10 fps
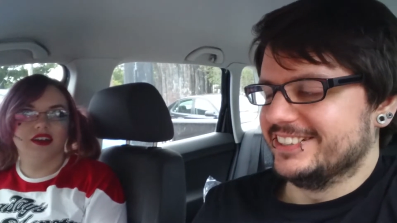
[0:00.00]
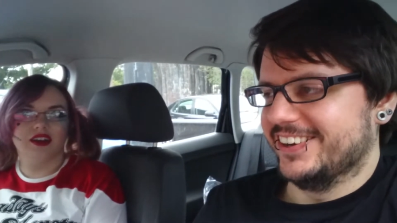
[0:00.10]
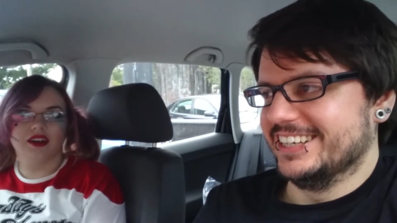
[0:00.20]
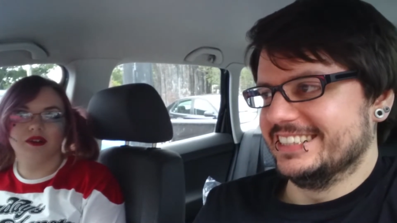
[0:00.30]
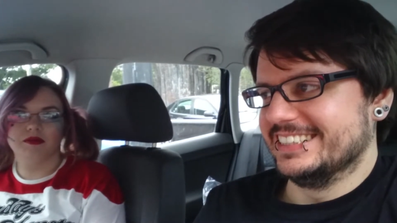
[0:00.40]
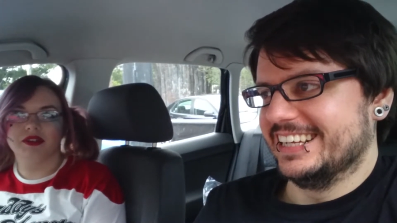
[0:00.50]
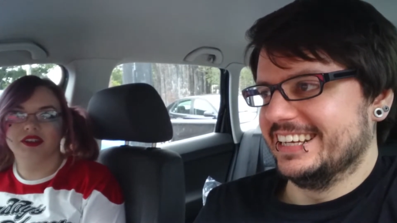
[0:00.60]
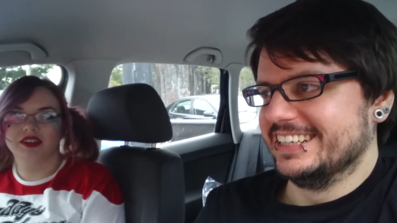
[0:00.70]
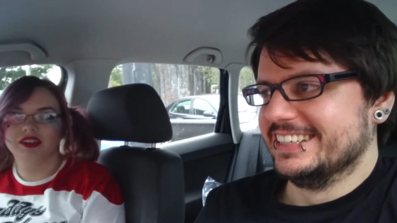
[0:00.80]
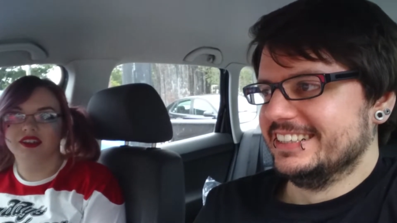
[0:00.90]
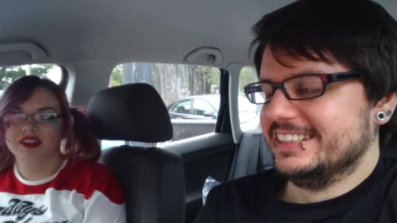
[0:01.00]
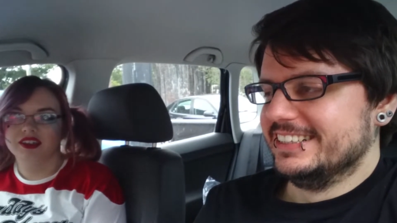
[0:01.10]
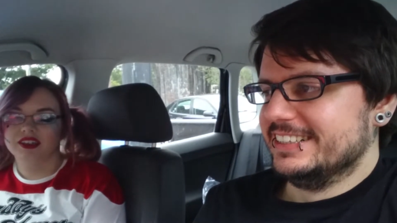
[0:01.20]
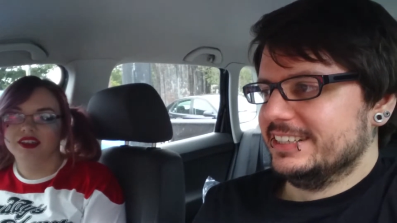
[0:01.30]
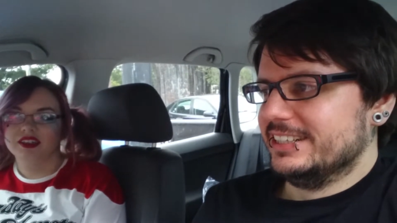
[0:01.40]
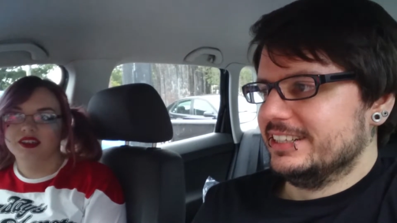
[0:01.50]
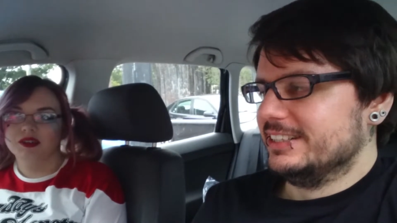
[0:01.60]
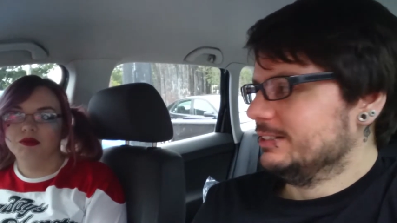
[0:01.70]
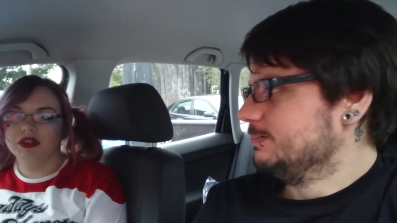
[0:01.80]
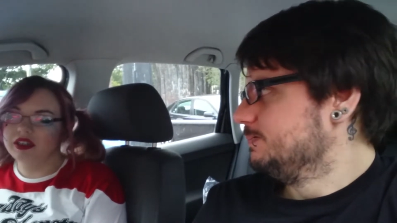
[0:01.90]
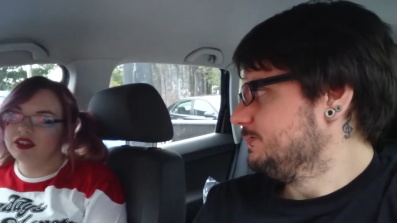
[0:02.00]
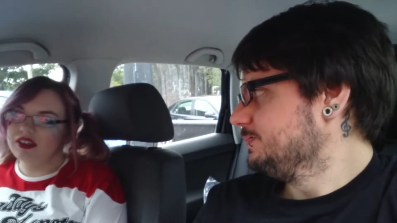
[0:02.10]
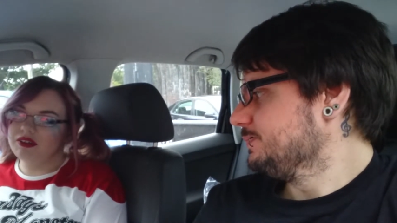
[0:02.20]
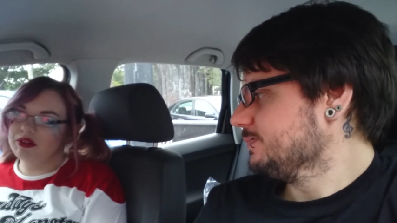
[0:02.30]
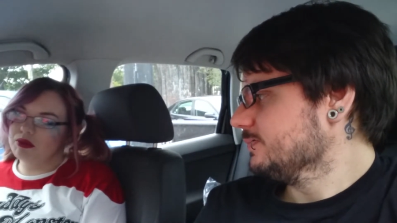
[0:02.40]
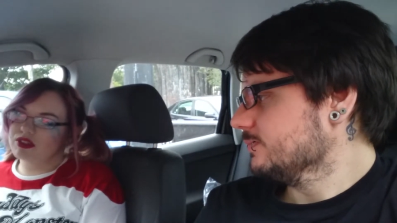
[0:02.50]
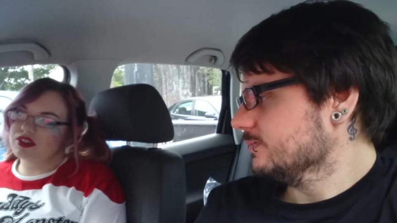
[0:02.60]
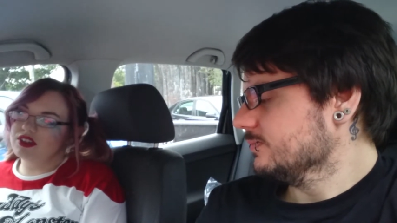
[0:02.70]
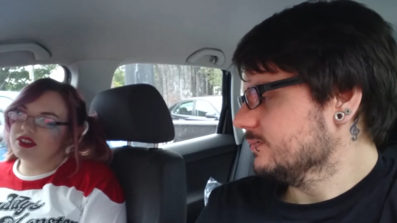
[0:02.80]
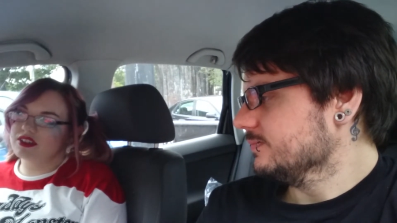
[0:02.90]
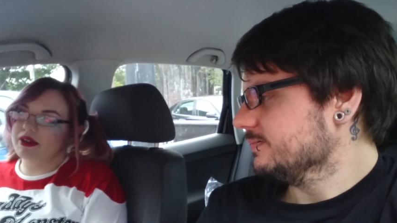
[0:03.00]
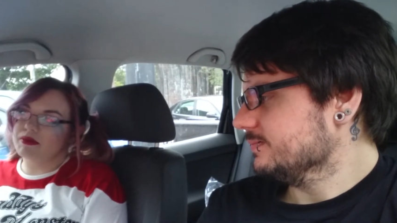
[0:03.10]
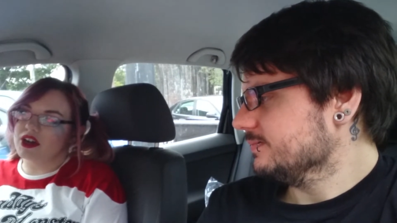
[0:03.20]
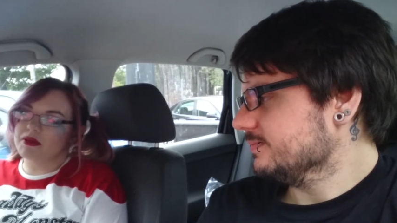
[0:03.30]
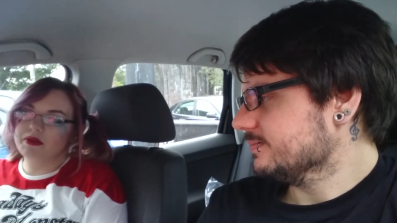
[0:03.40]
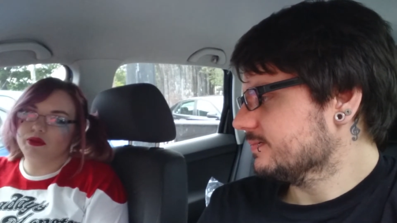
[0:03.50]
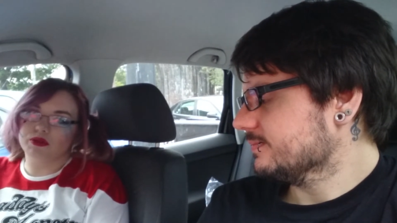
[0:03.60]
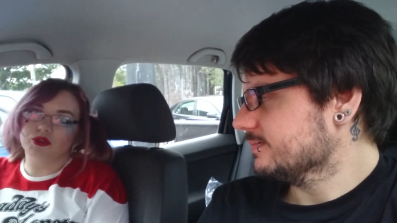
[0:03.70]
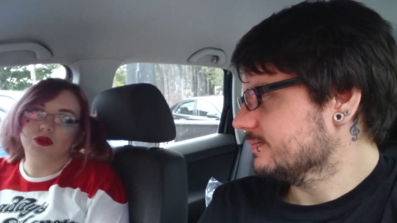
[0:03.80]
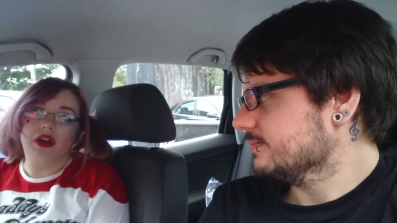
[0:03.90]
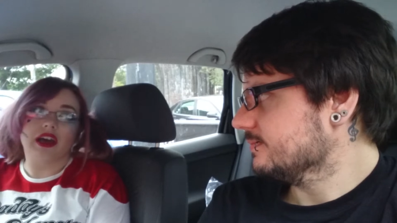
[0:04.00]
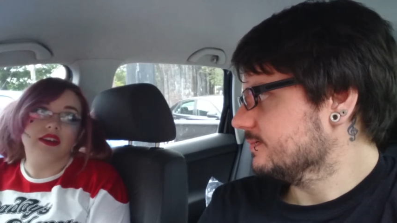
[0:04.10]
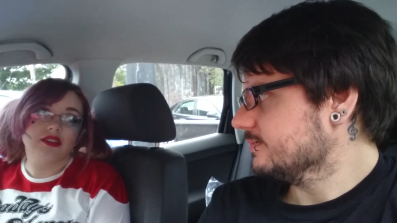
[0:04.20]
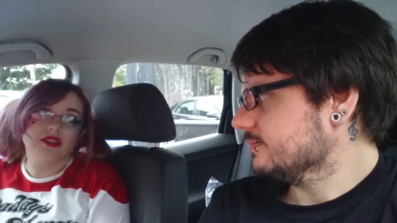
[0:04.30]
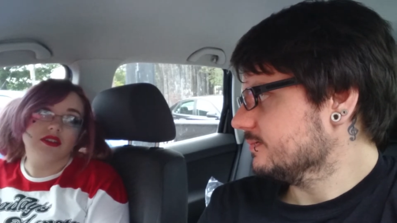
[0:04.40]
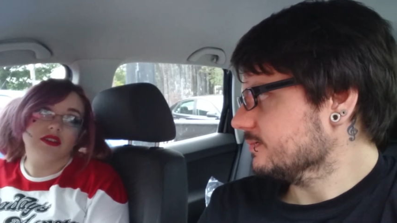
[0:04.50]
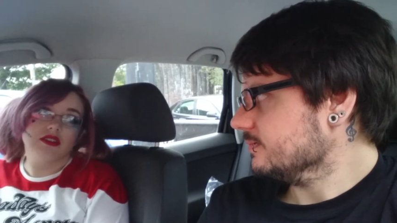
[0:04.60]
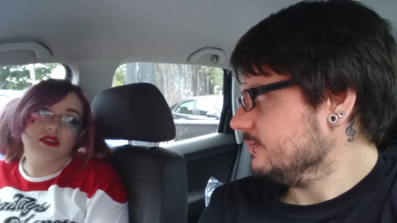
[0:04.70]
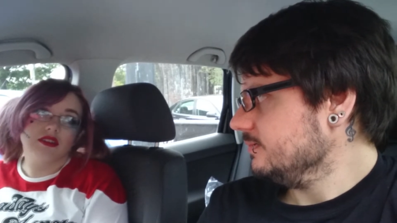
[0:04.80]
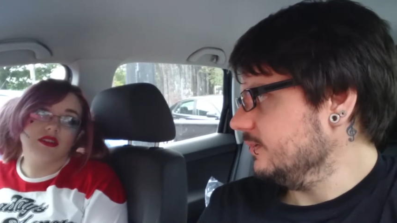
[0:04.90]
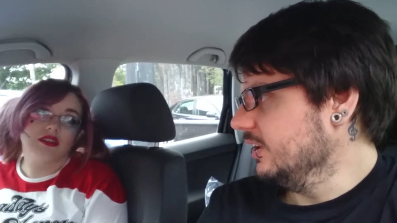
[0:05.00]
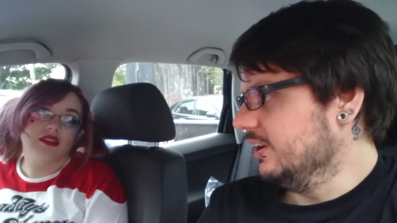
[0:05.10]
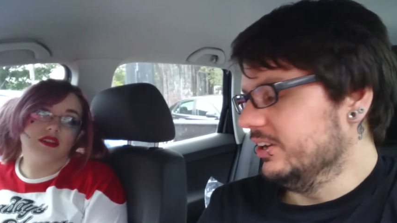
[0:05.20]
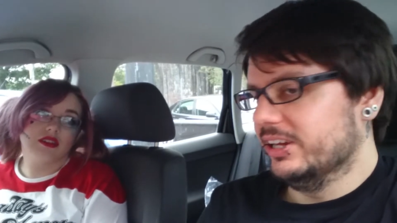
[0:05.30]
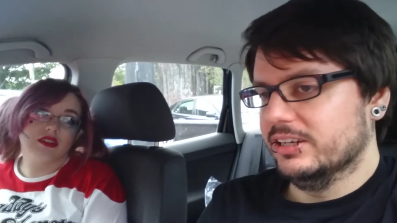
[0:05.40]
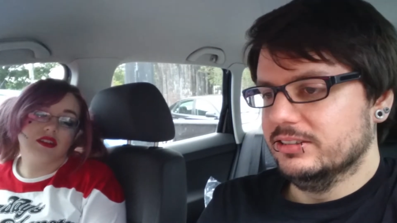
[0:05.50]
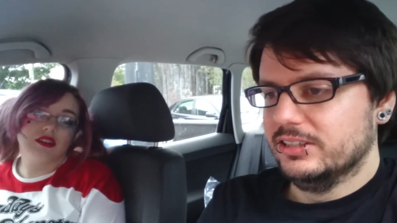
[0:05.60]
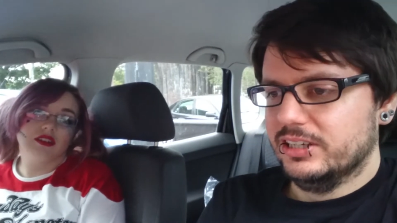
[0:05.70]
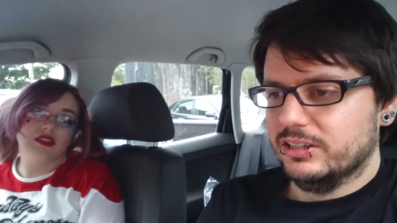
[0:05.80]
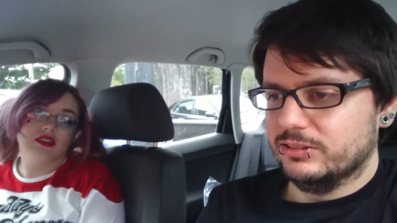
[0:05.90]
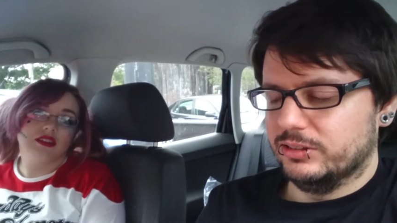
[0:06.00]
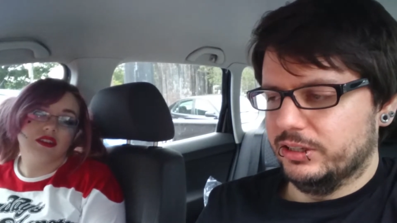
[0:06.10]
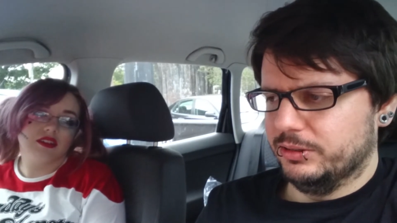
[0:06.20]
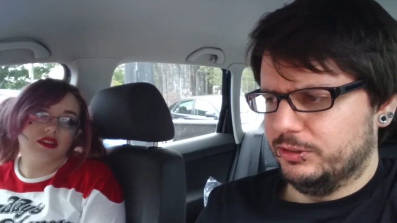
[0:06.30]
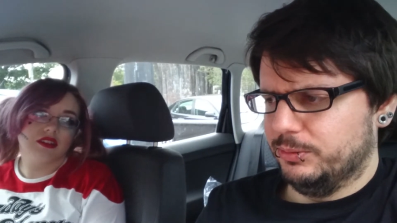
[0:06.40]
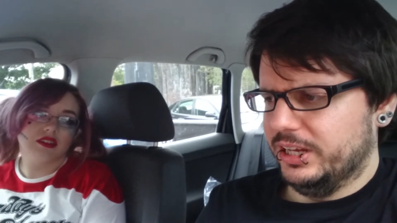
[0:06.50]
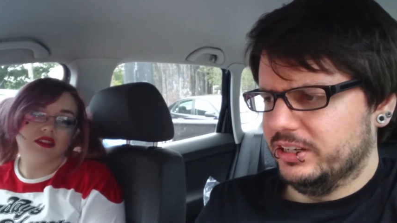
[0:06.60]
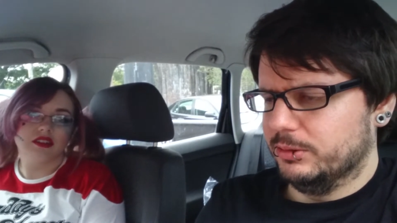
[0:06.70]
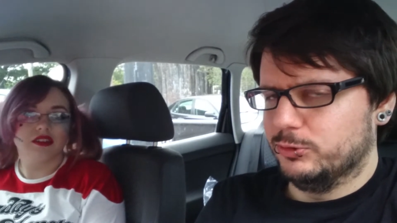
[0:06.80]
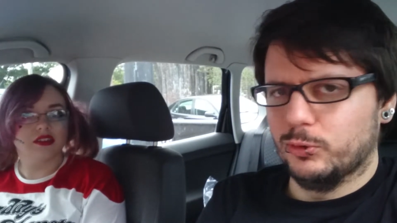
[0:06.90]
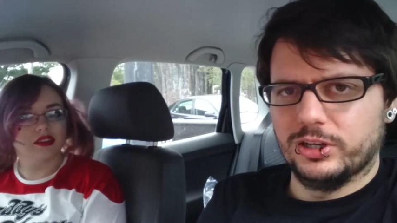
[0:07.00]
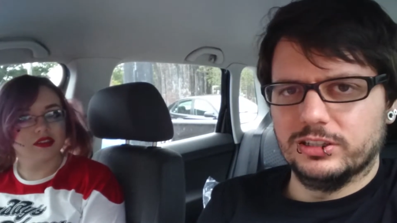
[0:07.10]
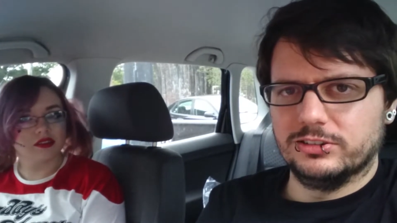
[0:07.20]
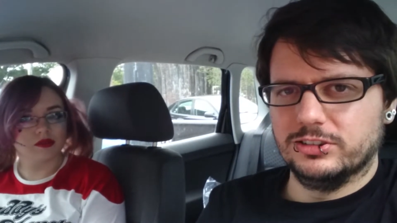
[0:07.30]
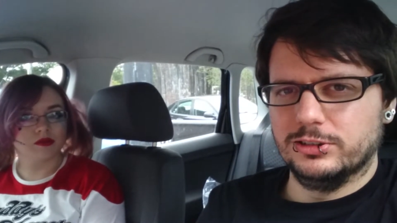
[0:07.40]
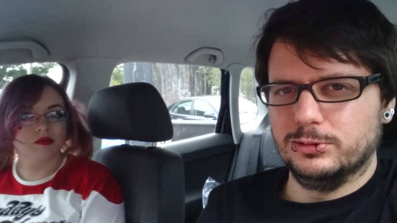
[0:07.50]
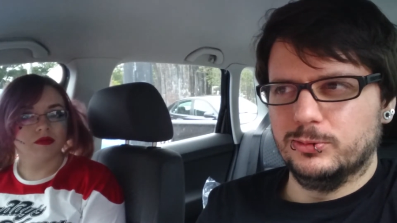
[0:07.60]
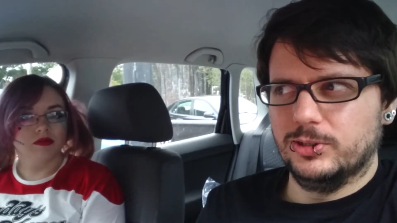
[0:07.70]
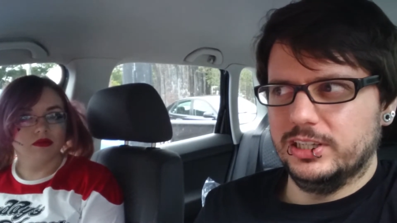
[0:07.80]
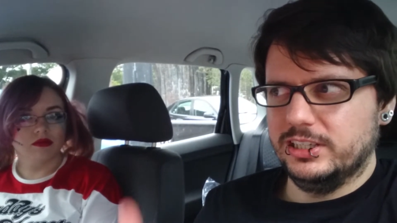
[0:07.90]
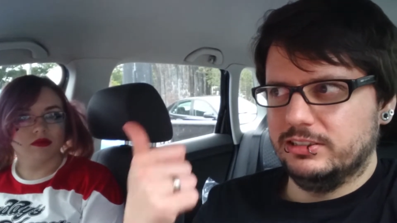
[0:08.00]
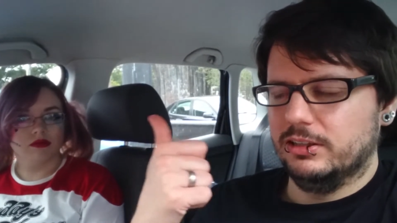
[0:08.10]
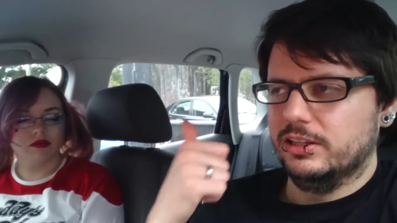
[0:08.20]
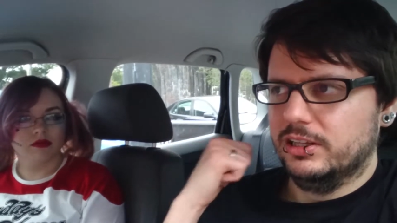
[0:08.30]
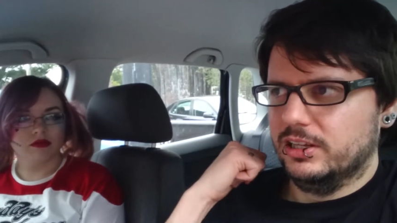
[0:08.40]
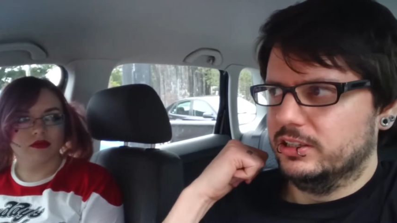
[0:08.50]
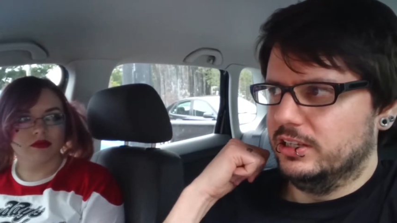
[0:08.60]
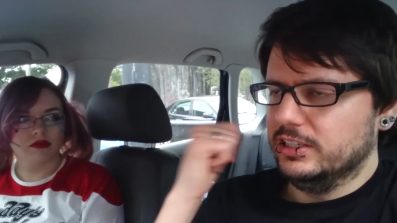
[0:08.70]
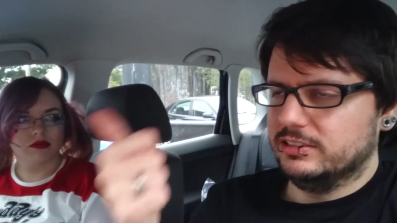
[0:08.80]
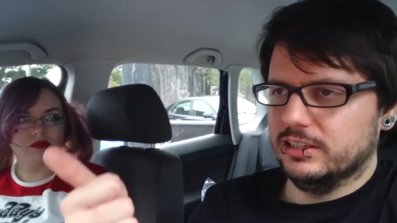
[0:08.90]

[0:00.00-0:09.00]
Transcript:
Speaker 1: Sorry um, to say. But it, you know, it was good at the same time. There were some cool guests
Speaker 2: yeah, So, cause we end up talking to Lee, Lee